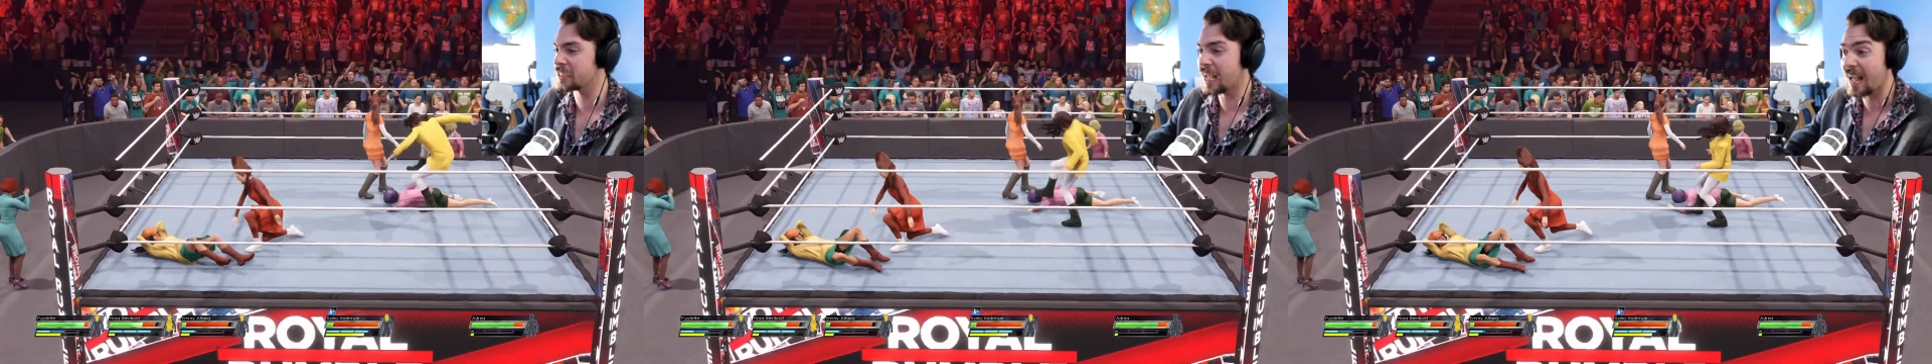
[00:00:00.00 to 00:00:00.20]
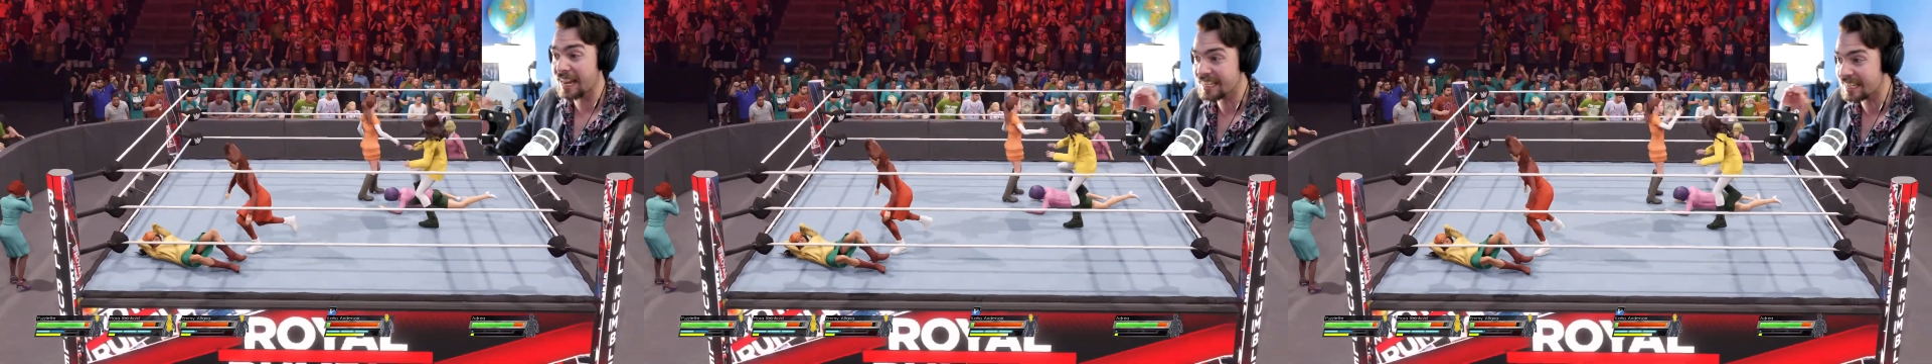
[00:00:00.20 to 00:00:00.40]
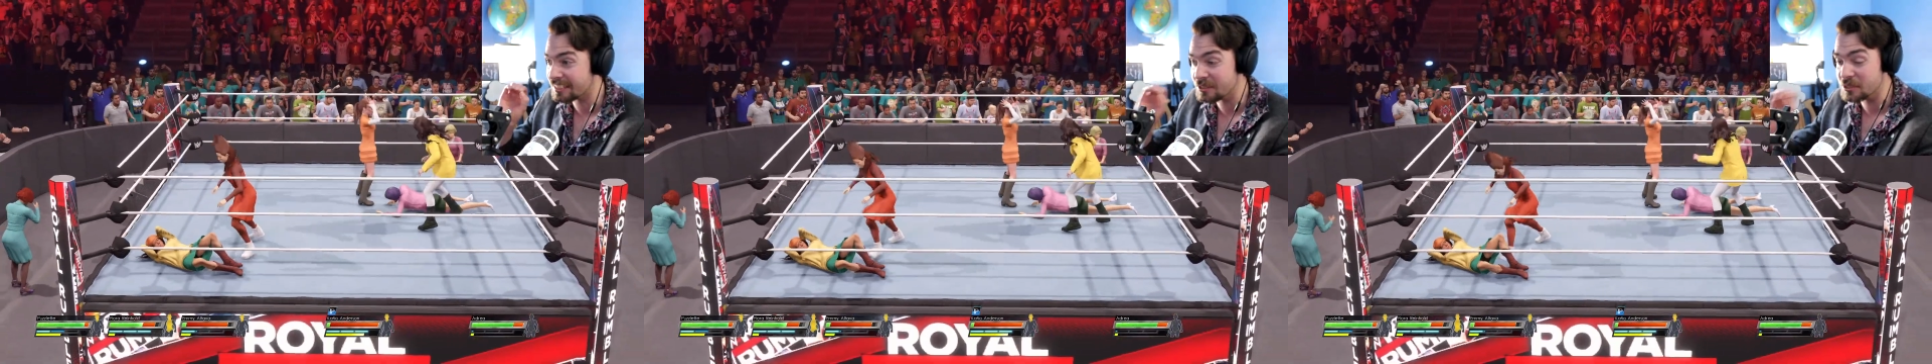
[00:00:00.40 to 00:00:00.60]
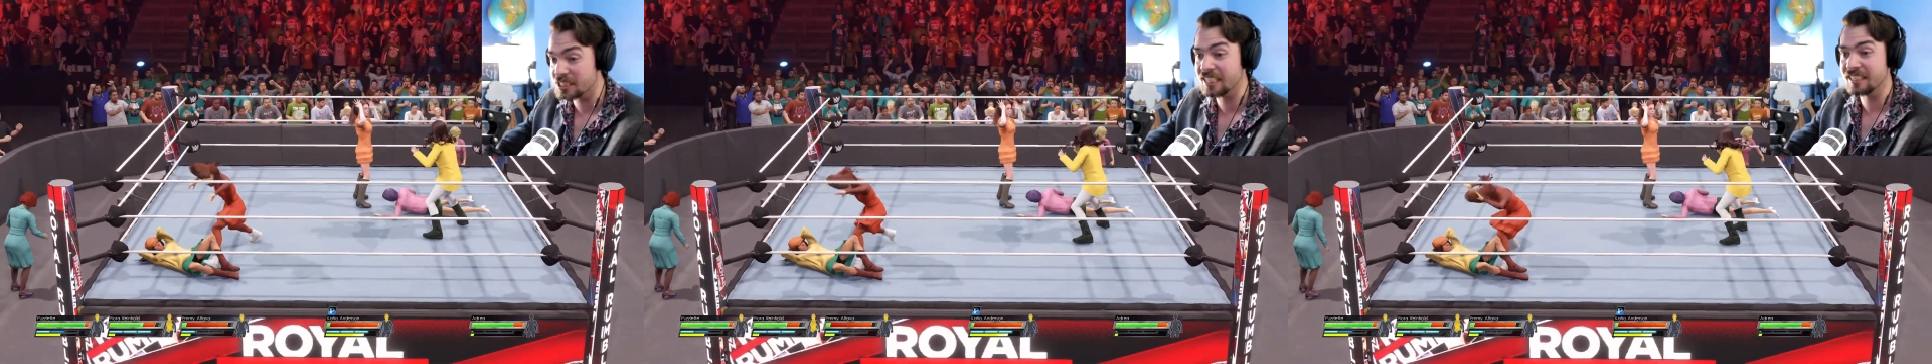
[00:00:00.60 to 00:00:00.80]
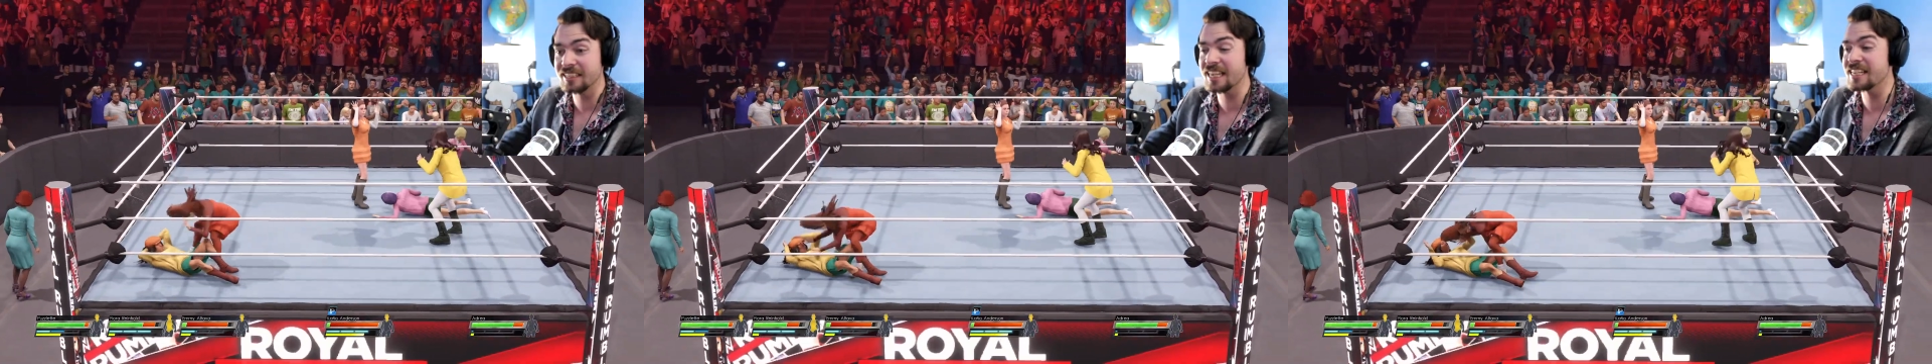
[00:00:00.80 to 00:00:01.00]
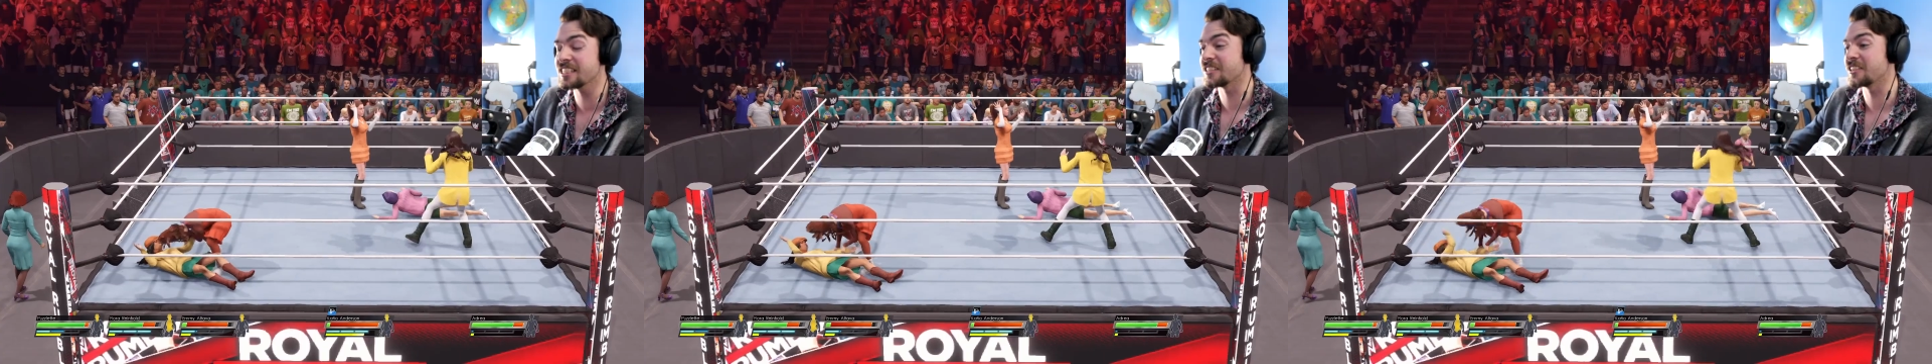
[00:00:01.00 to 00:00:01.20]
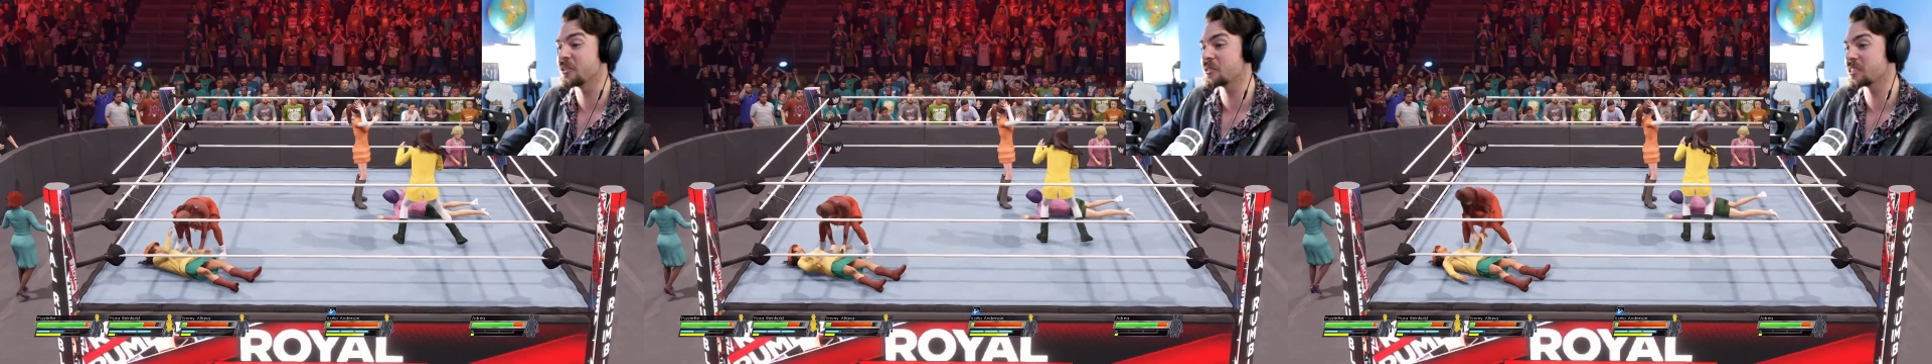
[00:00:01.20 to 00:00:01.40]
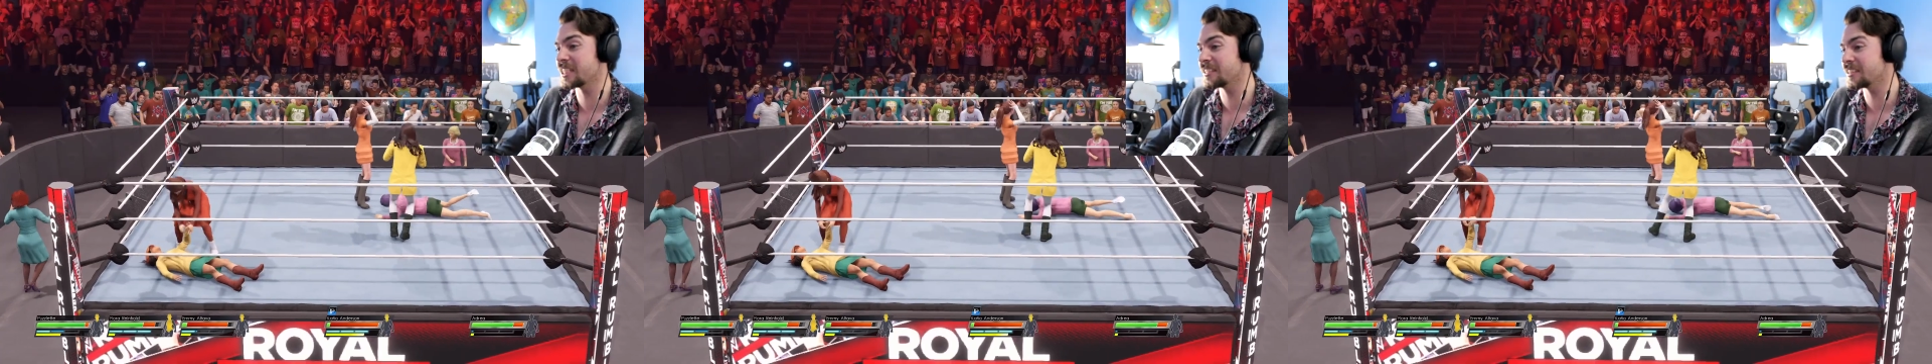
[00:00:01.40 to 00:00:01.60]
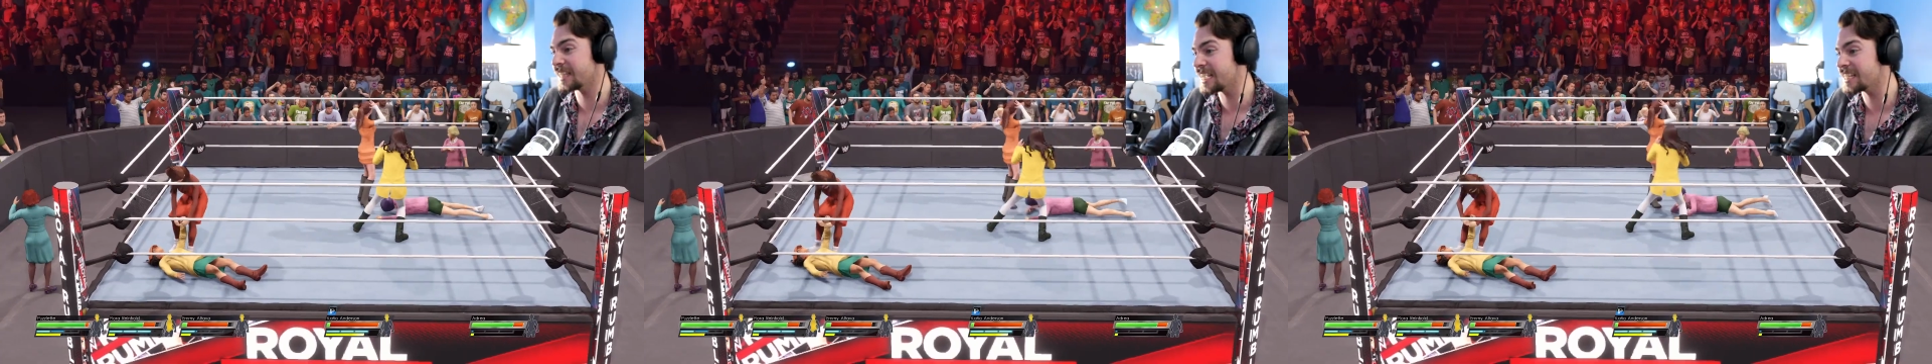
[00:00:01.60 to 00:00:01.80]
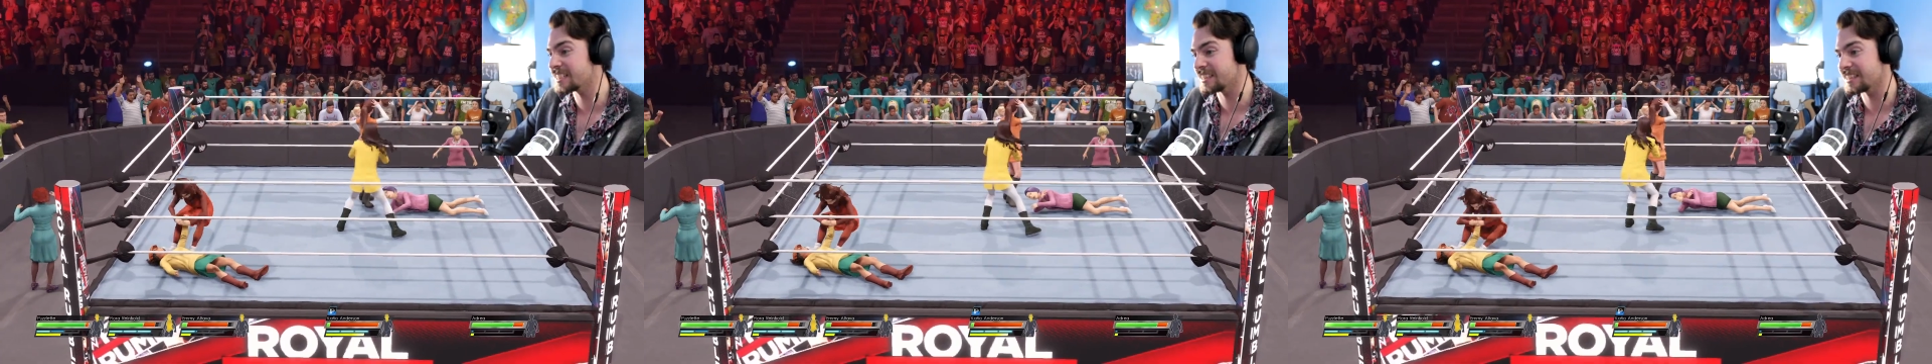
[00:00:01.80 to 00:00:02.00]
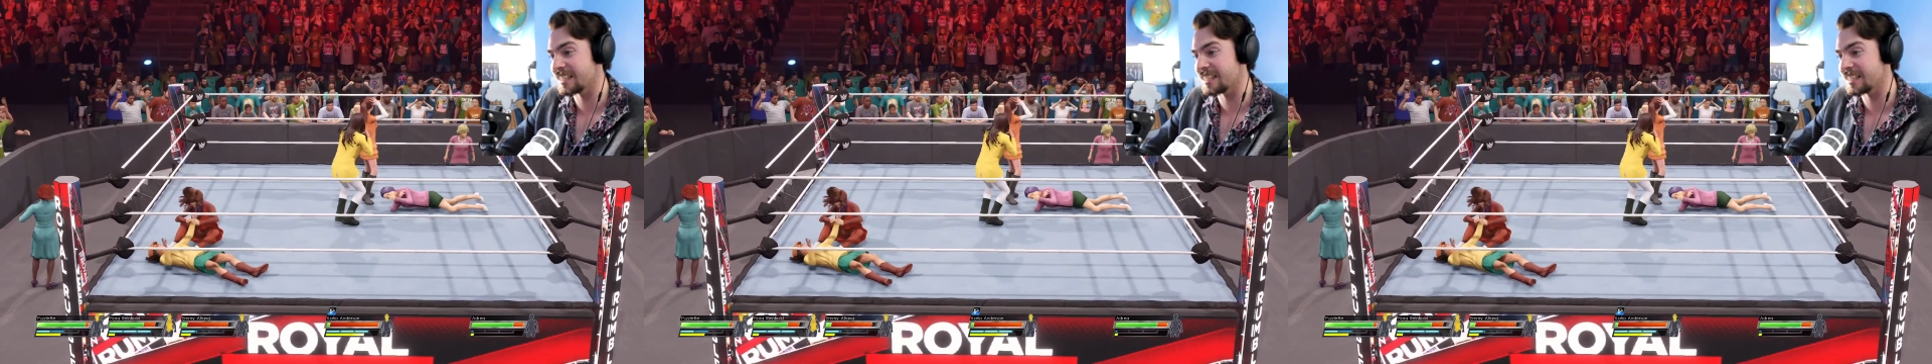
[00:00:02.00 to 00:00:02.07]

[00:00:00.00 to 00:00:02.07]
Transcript: And Lucille Layton